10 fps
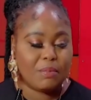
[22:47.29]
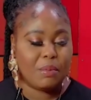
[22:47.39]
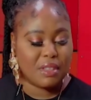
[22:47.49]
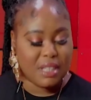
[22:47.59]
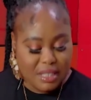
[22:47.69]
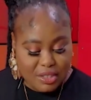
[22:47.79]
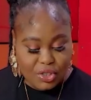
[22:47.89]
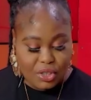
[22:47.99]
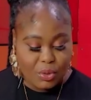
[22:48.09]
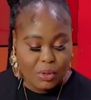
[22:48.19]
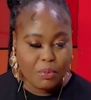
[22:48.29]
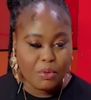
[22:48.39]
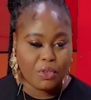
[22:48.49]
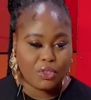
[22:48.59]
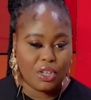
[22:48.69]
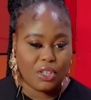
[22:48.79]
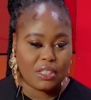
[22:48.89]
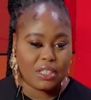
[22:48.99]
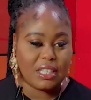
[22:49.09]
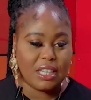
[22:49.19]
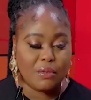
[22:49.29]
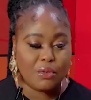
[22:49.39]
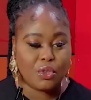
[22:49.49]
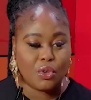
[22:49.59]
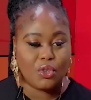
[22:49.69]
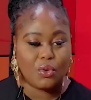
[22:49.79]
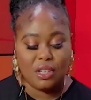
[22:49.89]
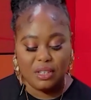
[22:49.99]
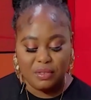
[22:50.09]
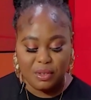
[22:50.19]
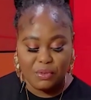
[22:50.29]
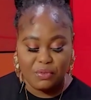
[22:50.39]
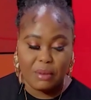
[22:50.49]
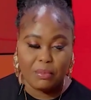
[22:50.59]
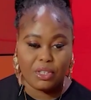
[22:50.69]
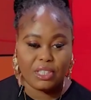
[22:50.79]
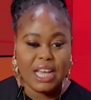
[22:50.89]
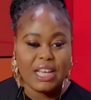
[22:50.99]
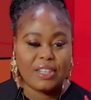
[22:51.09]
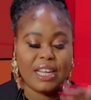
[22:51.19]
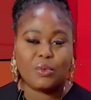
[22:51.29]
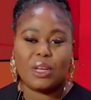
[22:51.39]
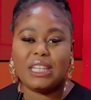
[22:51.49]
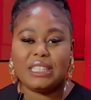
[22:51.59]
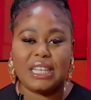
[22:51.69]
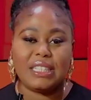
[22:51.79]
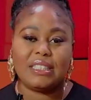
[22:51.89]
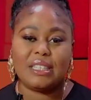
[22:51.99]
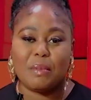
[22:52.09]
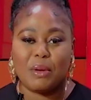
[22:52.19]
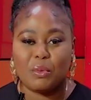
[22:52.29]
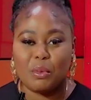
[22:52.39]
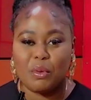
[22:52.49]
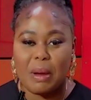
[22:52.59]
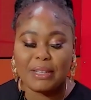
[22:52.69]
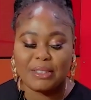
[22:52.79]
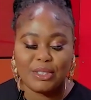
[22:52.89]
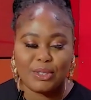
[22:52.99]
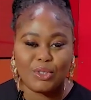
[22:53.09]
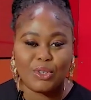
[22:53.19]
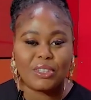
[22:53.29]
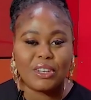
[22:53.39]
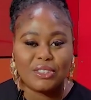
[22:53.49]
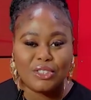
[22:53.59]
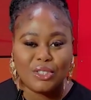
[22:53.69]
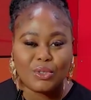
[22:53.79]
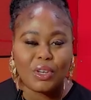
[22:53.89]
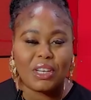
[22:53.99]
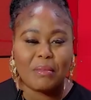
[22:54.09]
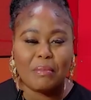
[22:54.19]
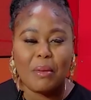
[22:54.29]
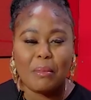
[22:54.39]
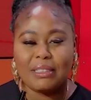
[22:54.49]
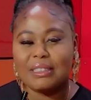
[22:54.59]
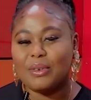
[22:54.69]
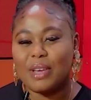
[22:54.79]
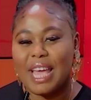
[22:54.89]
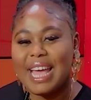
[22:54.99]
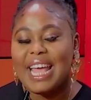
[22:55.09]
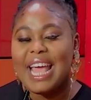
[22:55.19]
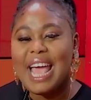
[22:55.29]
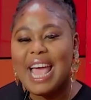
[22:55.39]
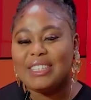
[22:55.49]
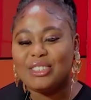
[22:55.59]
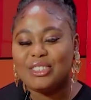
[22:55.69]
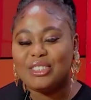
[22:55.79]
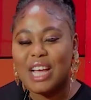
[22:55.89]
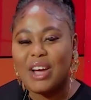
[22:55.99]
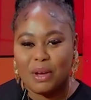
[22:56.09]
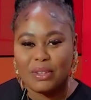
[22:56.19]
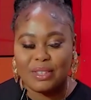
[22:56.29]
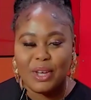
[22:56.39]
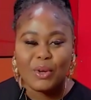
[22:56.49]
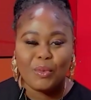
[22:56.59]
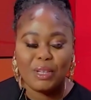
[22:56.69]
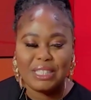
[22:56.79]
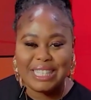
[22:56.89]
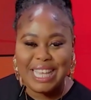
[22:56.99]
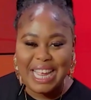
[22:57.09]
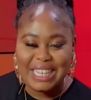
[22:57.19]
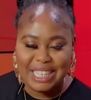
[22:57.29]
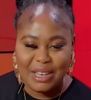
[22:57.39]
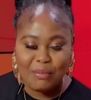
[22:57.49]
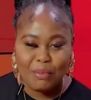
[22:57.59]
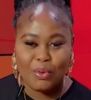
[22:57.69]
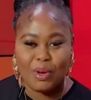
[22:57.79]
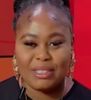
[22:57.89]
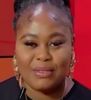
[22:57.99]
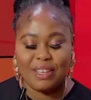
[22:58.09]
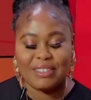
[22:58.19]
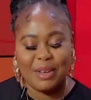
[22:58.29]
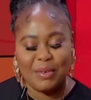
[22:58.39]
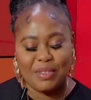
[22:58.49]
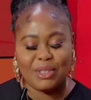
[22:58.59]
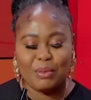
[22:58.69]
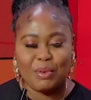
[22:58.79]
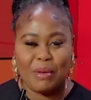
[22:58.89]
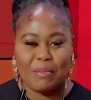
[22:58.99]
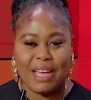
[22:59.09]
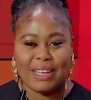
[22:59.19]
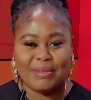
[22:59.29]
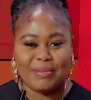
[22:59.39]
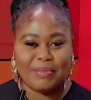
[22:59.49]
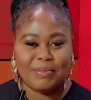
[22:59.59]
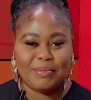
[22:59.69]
But this is just to improve your chances, even though you are living with fibroid. So let's quickly take this tip, and we'll be right back to the studio to continue talking about maternal care and childbirth with Kendi Buluwatife. Stay with us. We'll be right back.